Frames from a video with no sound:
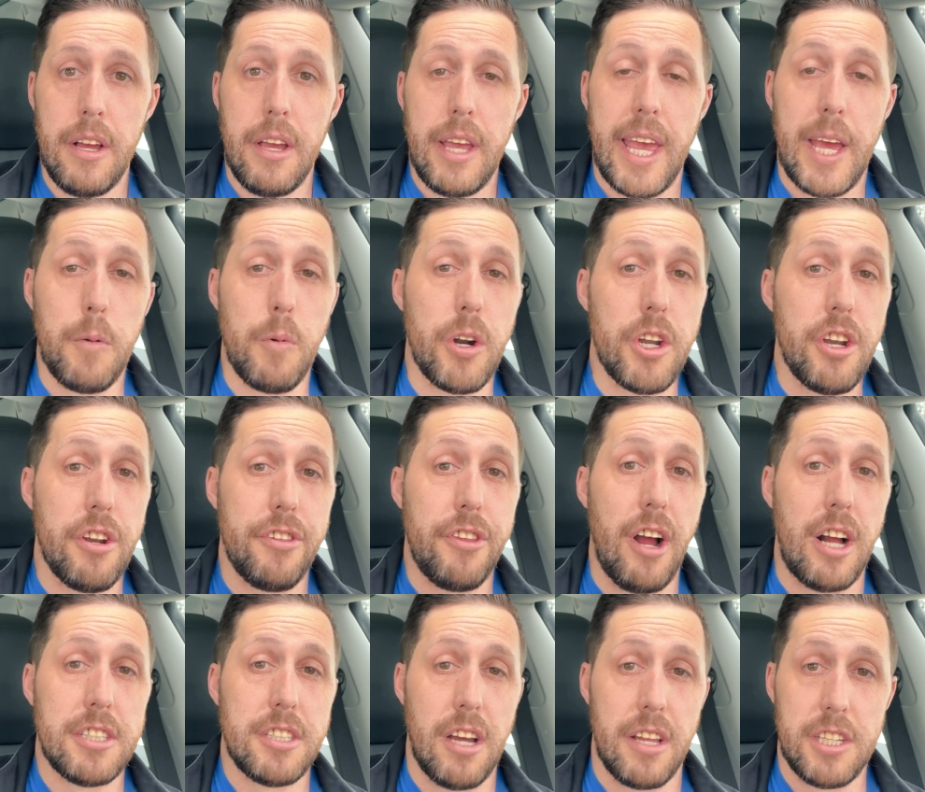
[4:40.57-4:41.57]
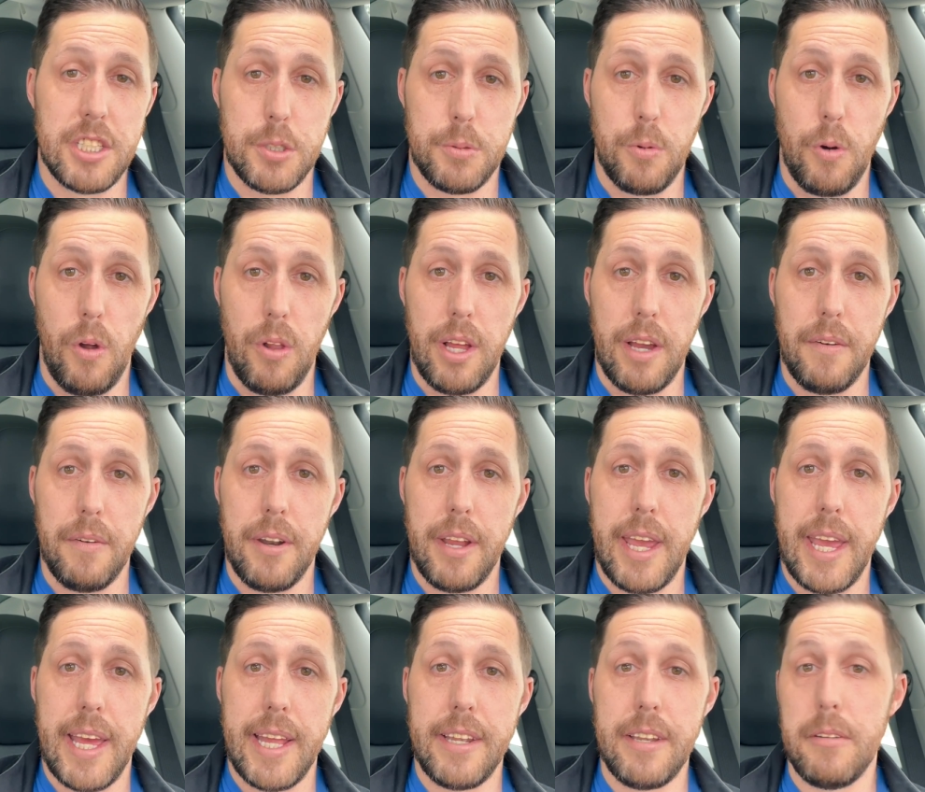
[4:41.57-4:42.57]
and what are your thoughts on this rollout
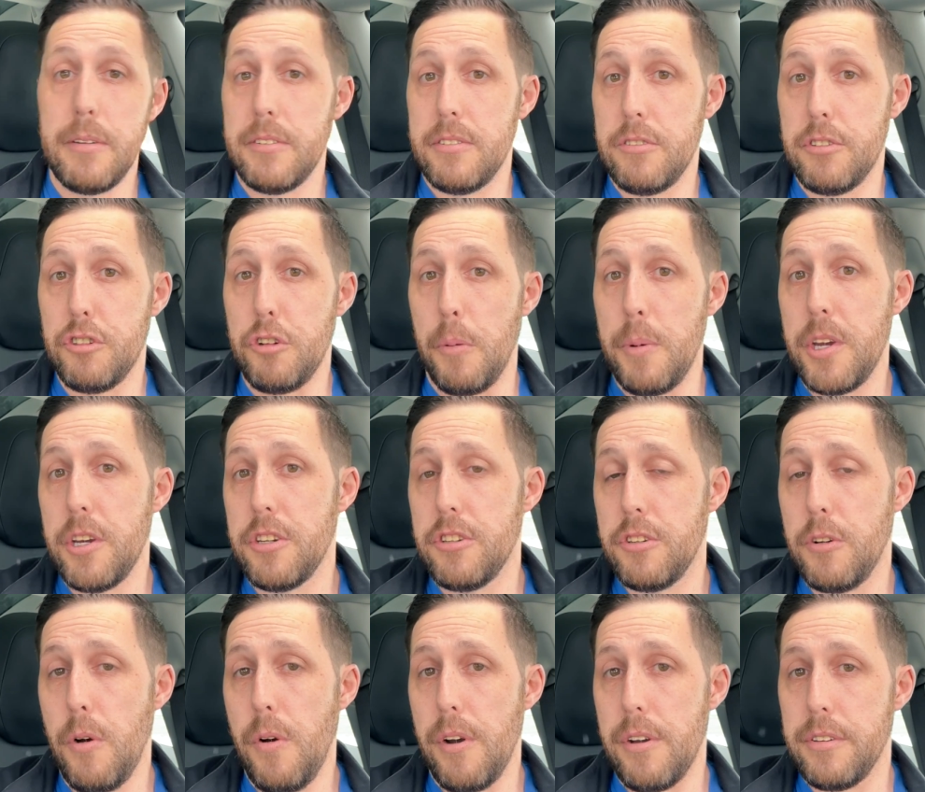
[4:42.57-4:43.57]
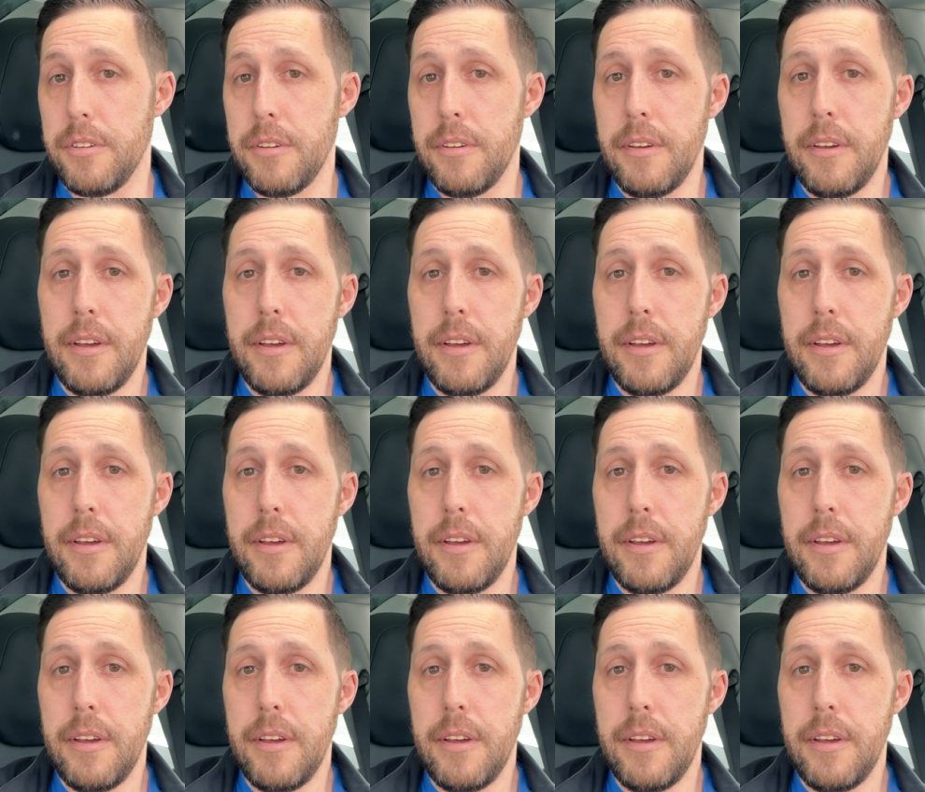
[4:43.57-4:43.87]
and show me your scores.